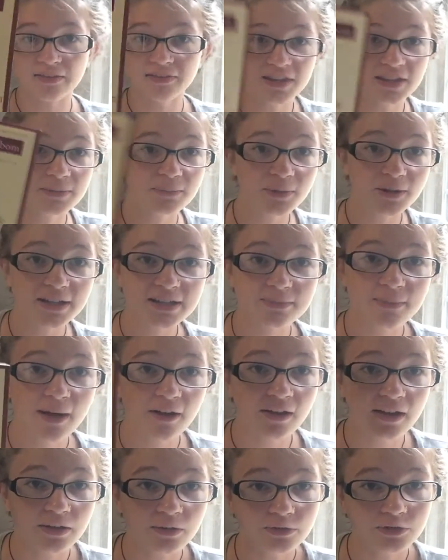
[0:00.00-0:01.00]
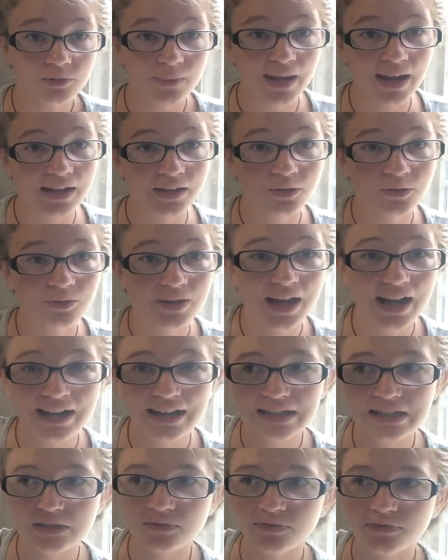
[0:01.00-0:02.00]
This book is about an older man who
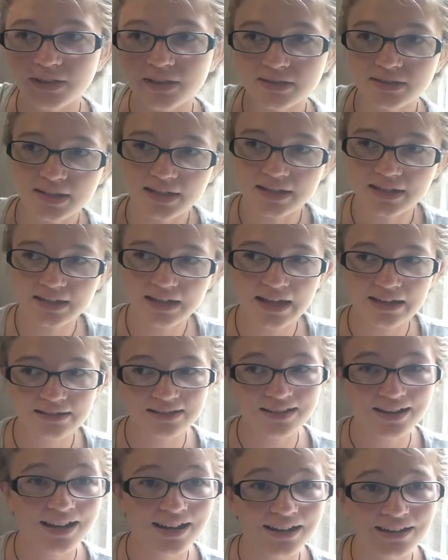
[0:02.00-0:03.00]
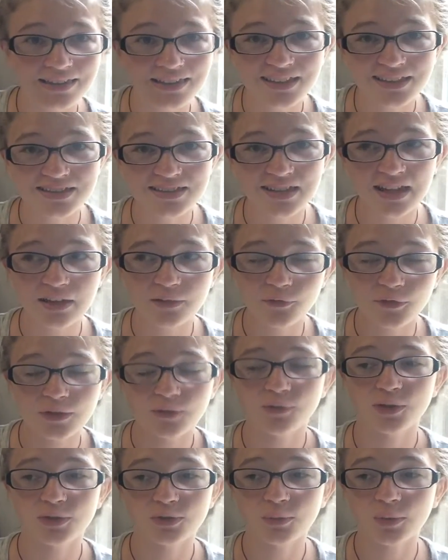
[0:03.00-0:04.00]
kind of feels like he hasn't done anything in his life. He
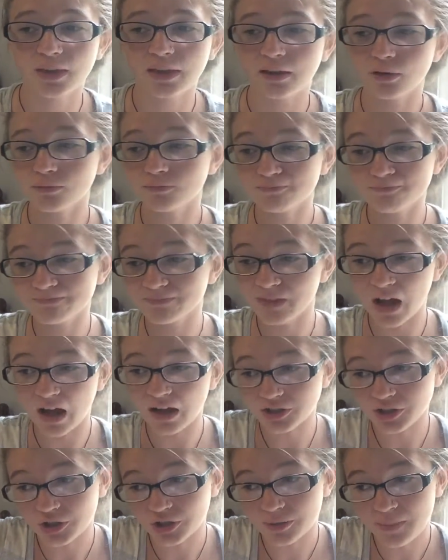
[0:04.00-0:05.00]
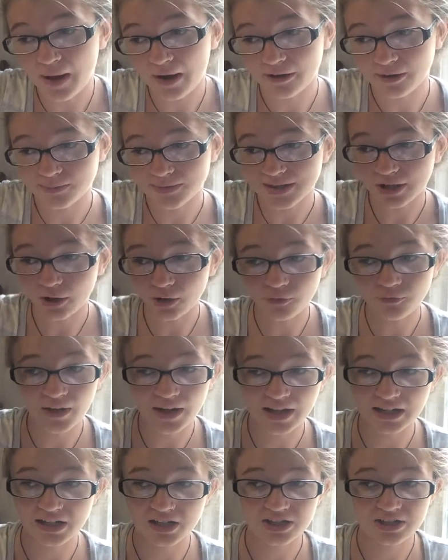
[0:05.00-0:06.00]
feels really not good about himself,
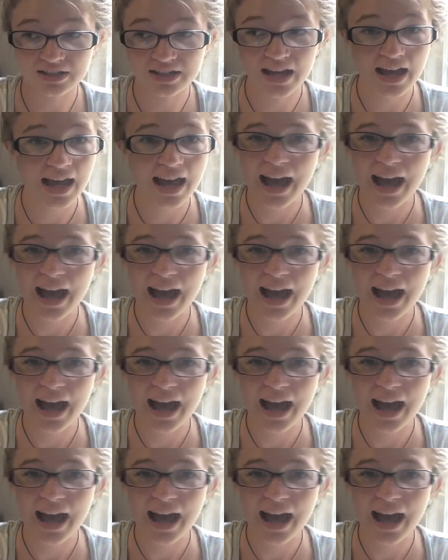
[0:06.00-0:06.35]
and he just